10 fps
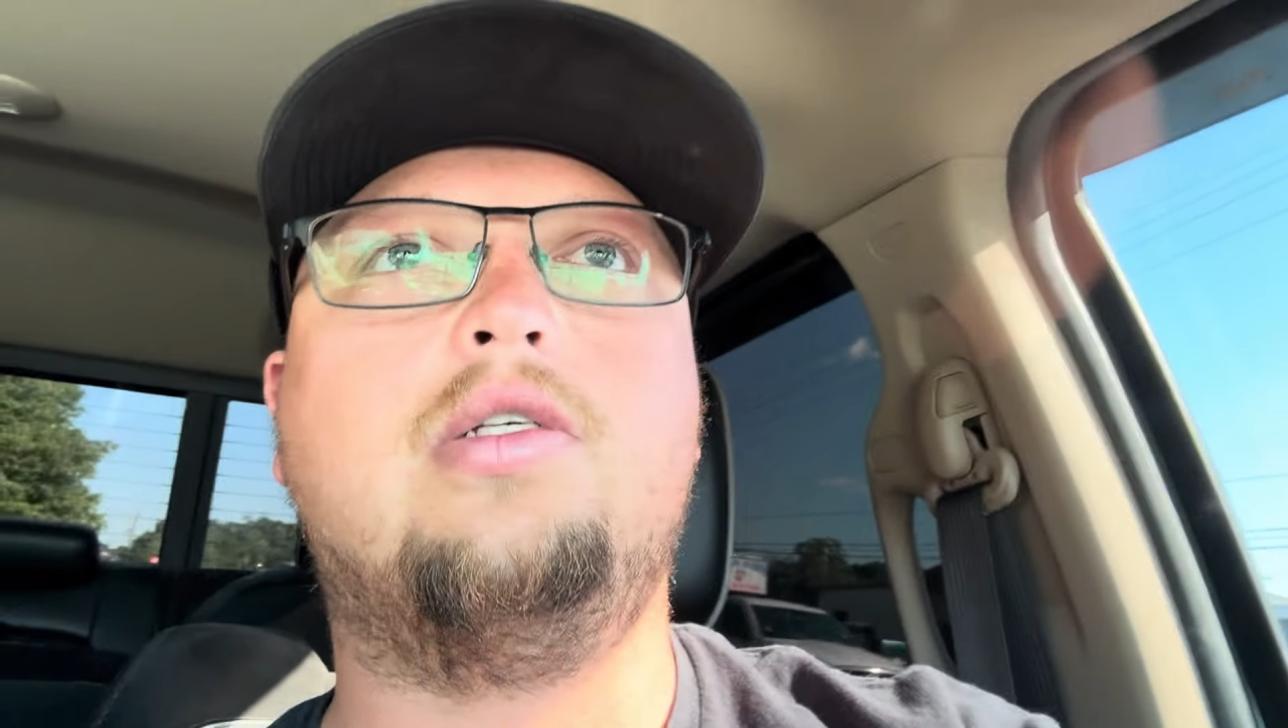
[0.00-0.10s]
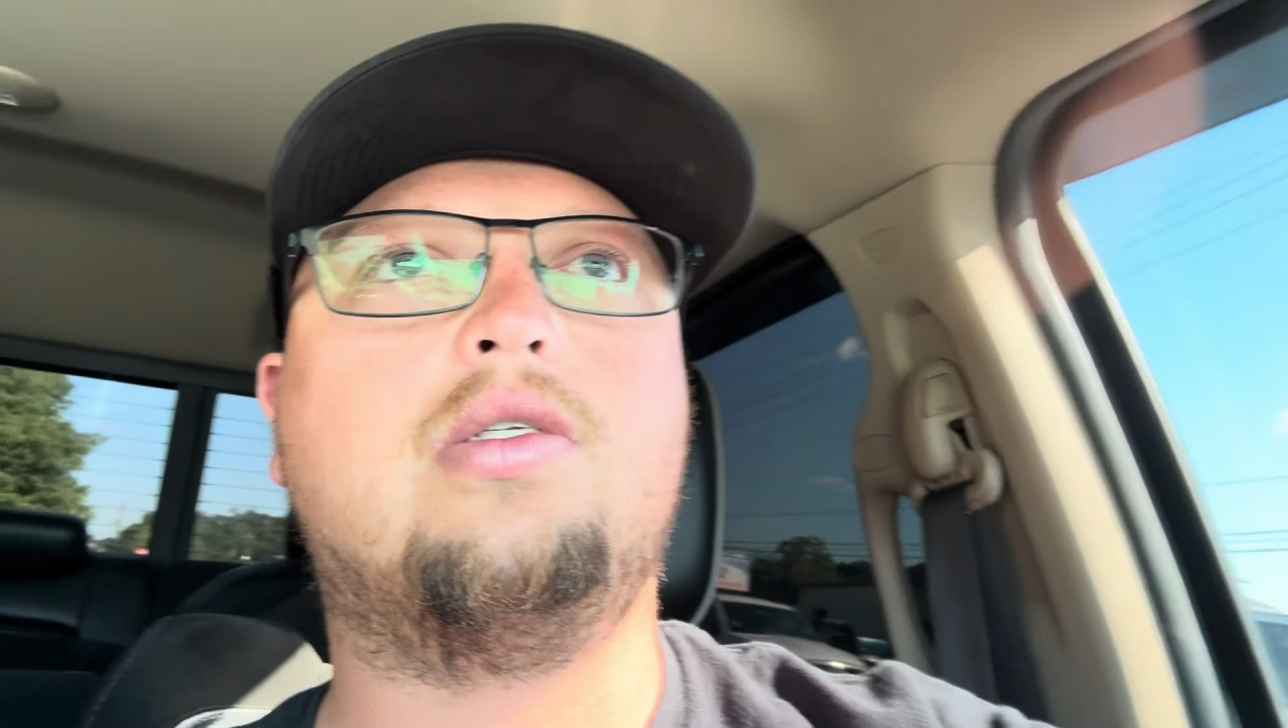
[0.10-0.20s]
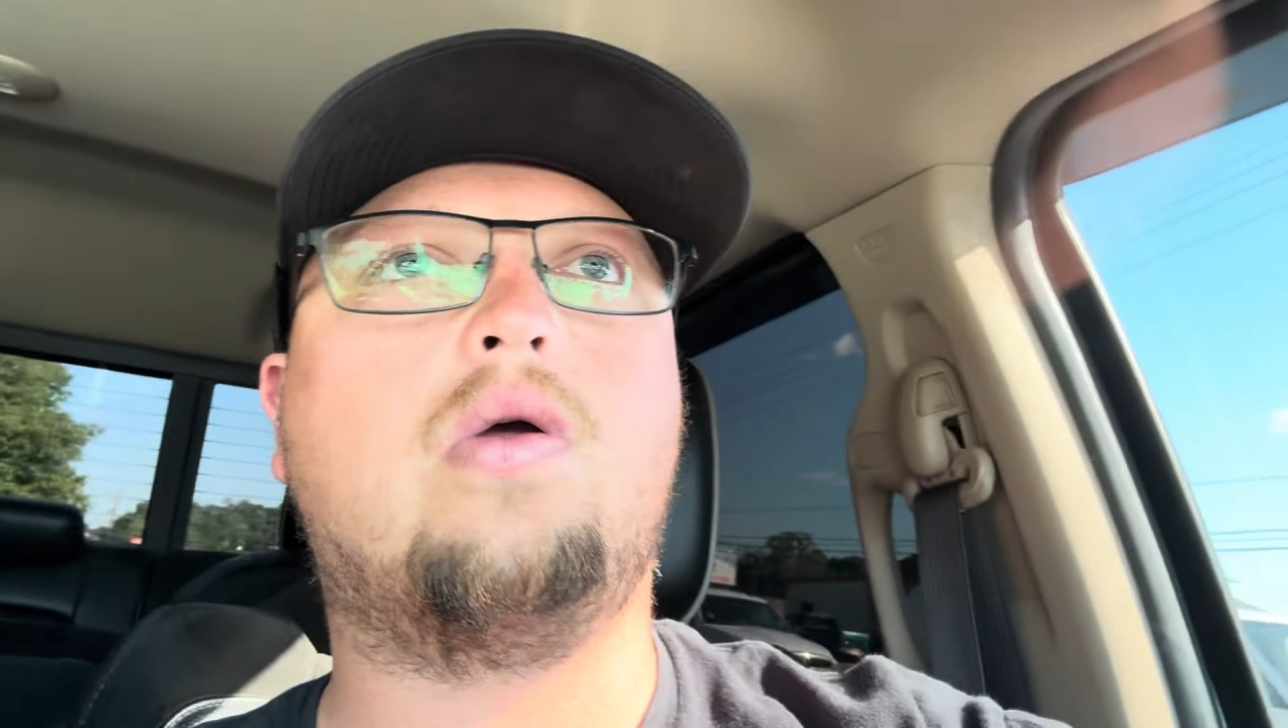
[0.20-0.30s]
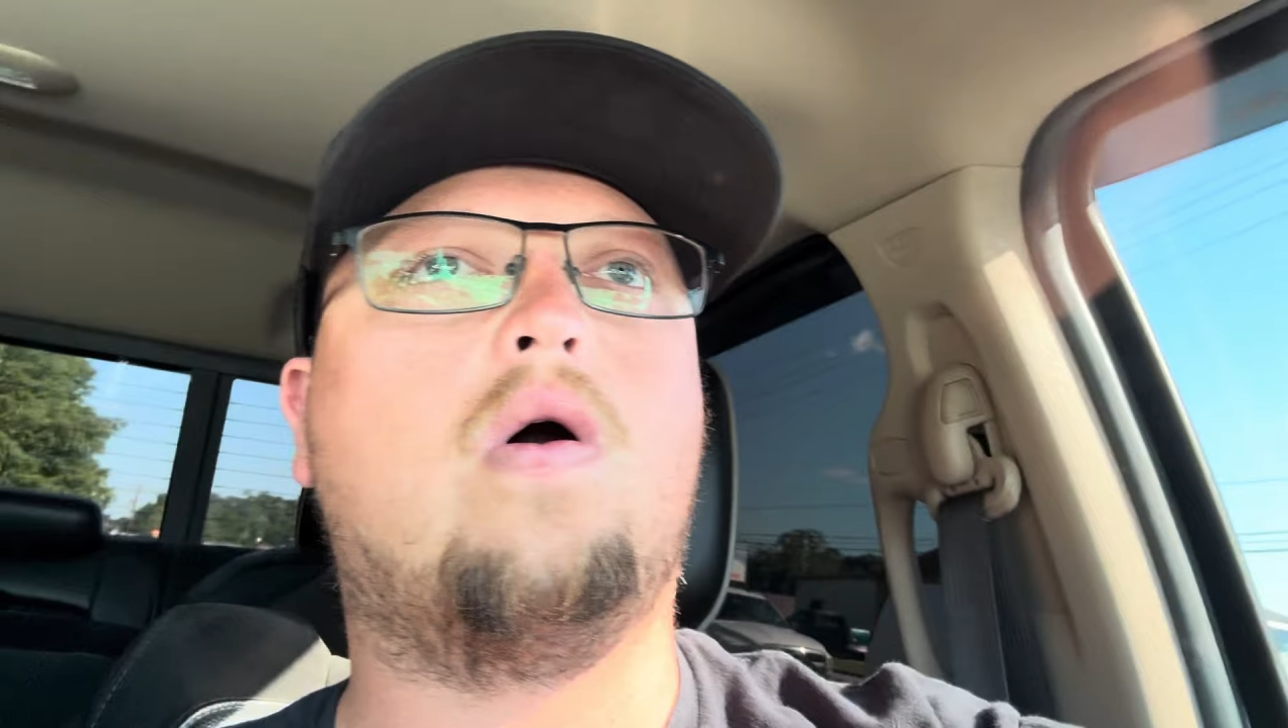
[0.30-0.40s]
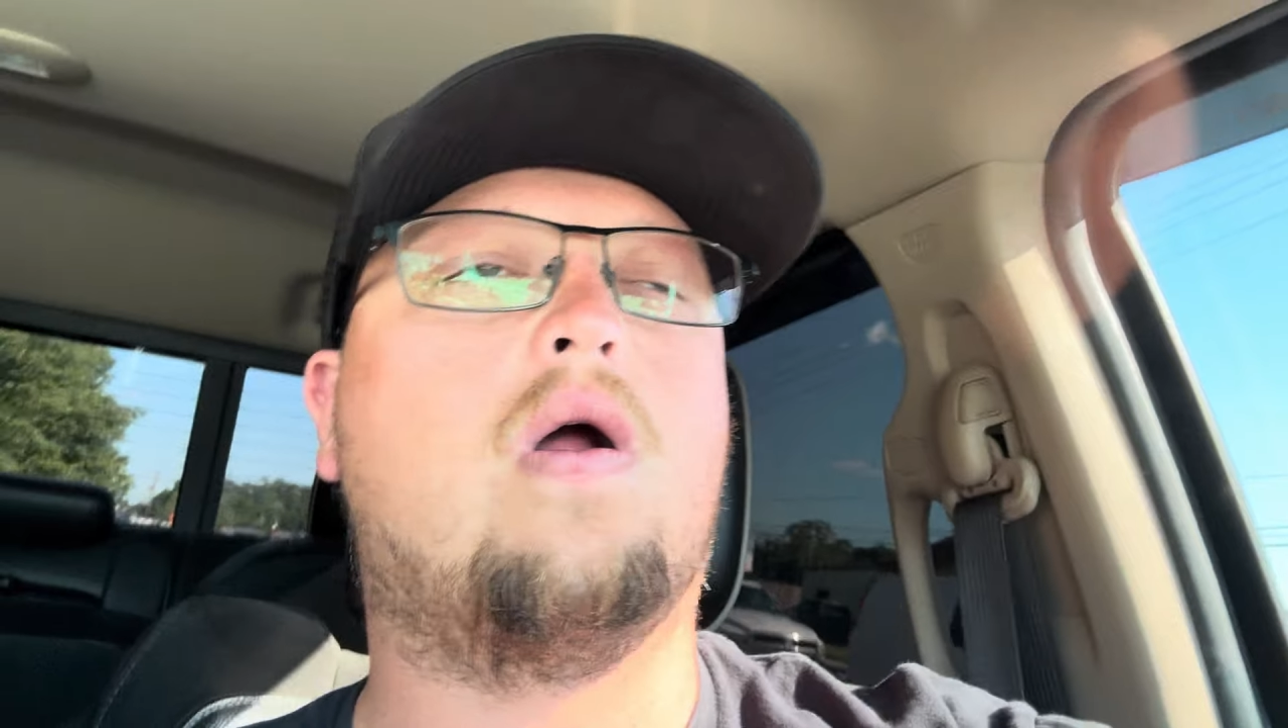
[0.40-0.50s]

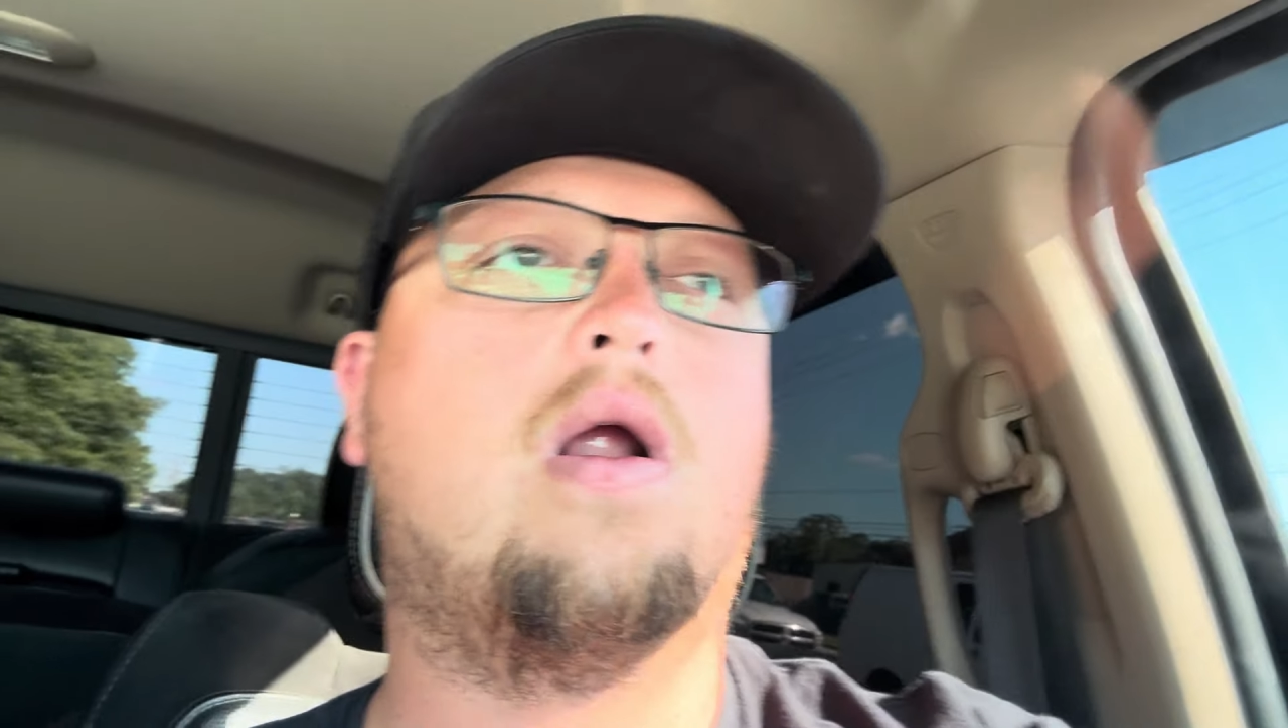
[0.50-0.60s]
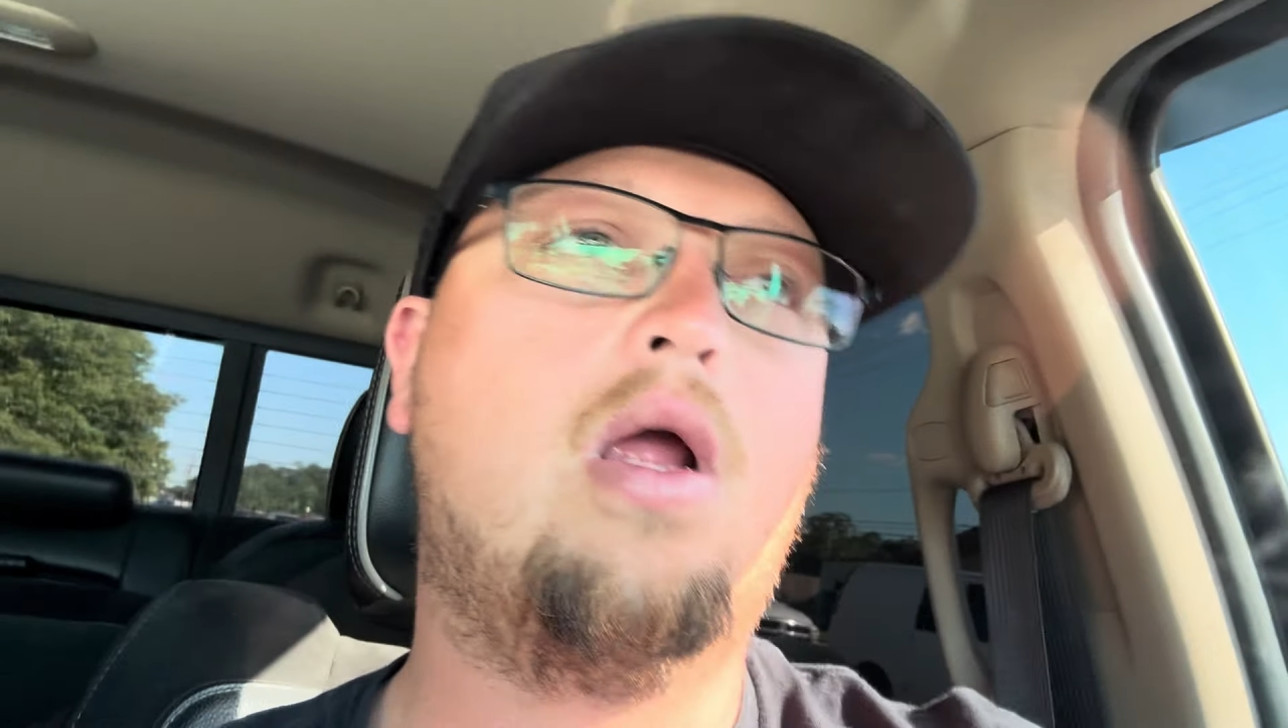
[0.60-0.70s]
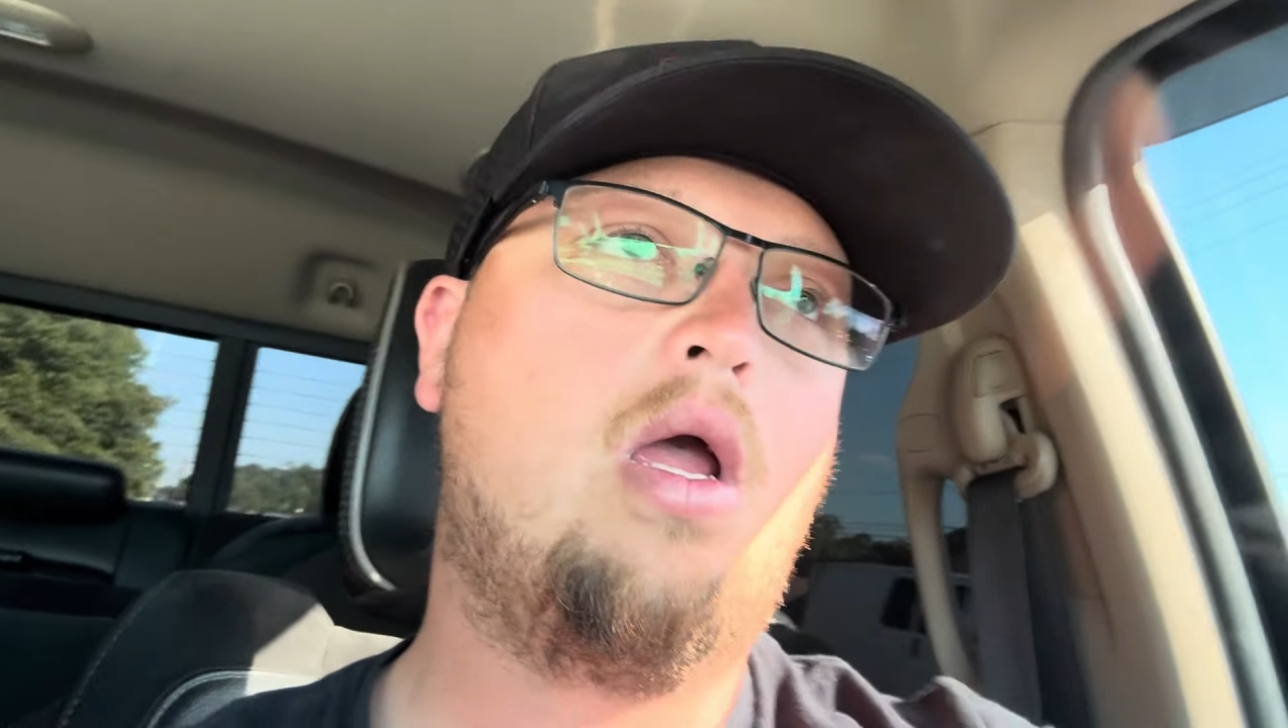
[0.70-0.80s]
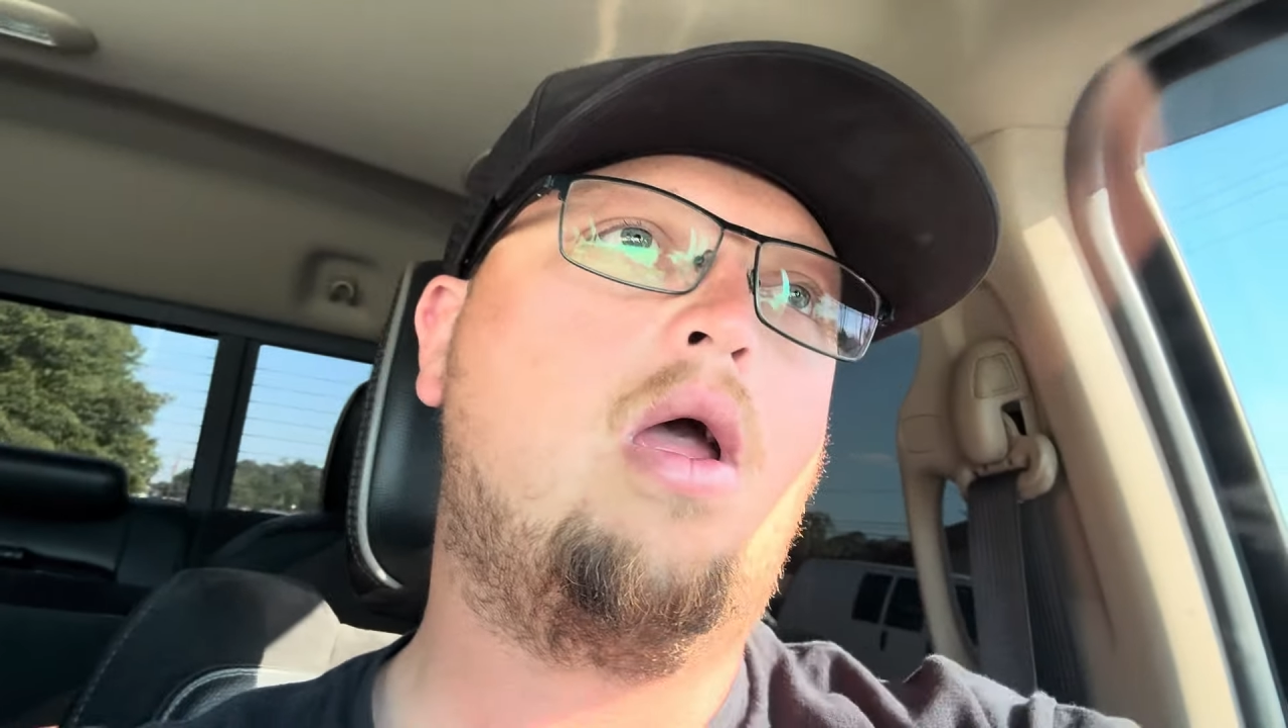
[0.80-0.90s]
this car